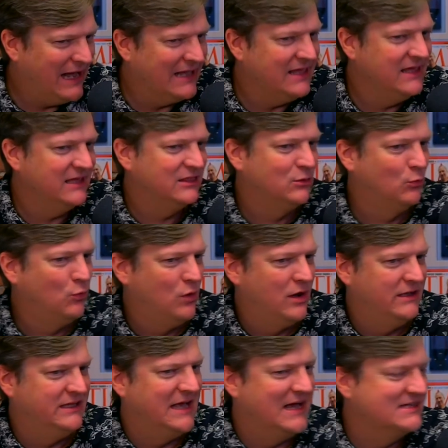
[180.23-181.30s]
I can get the
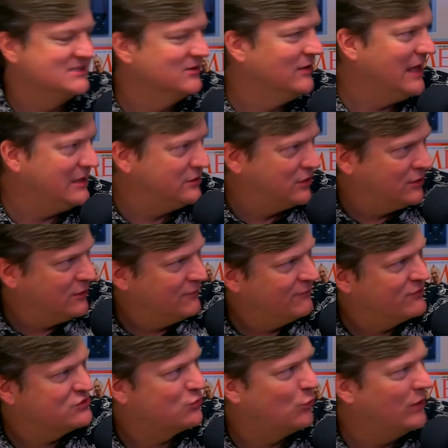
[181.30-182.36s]
one that has leather
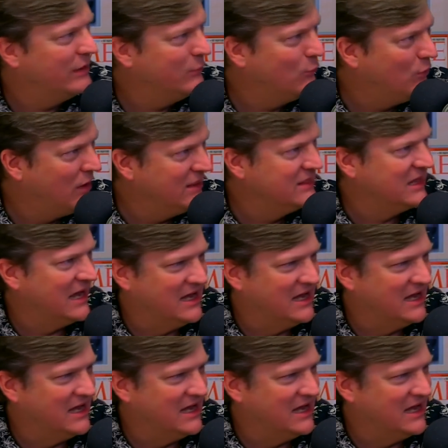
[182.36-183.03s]
for twenty one